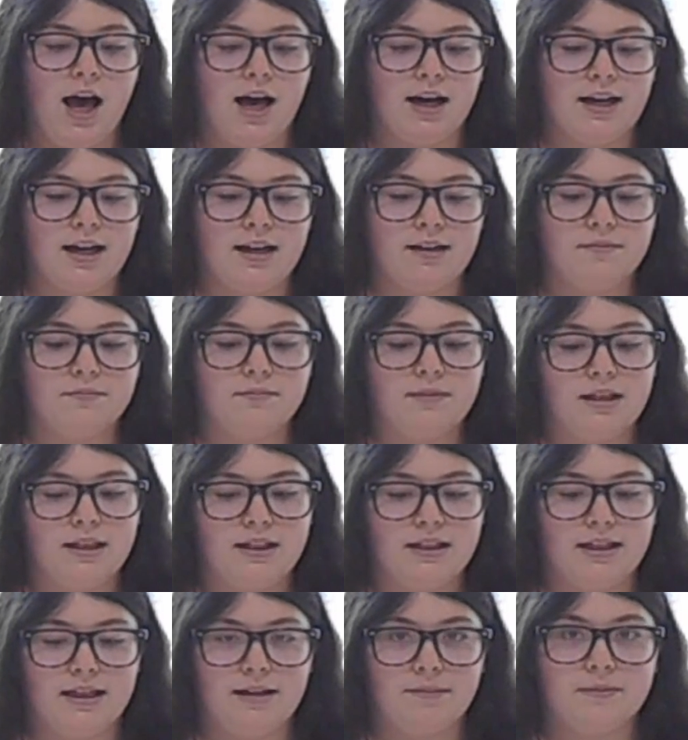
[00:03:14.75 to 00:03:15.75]
A
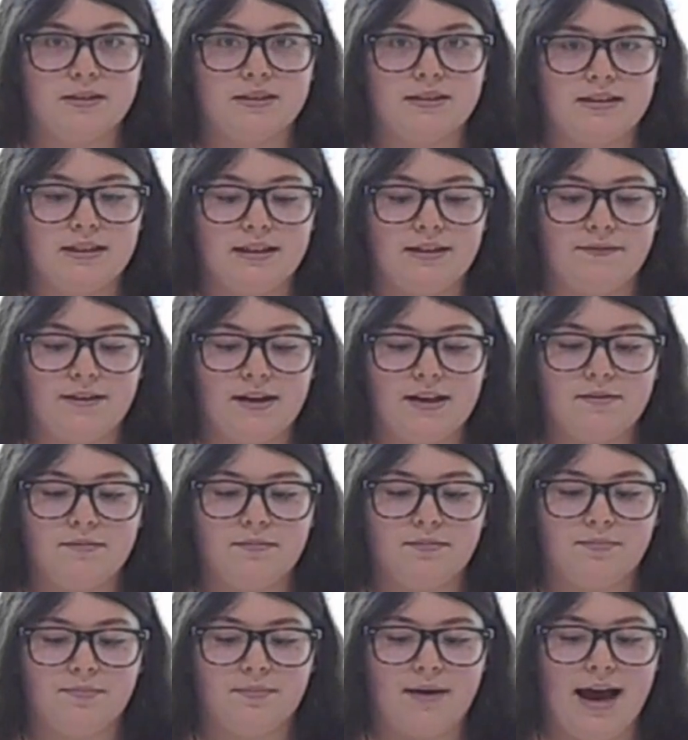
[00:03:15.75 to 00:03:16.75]
gunman named Stephen
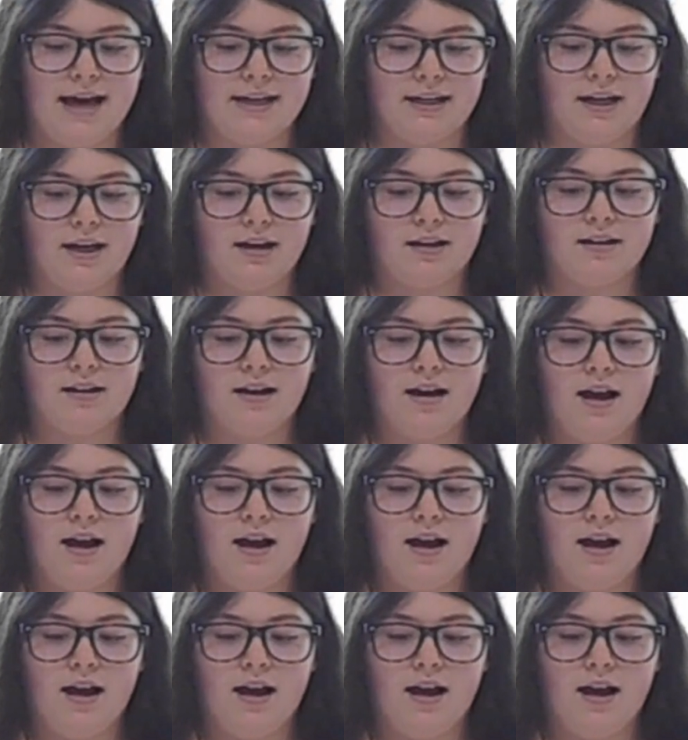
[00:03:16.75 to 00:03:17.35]
Paddock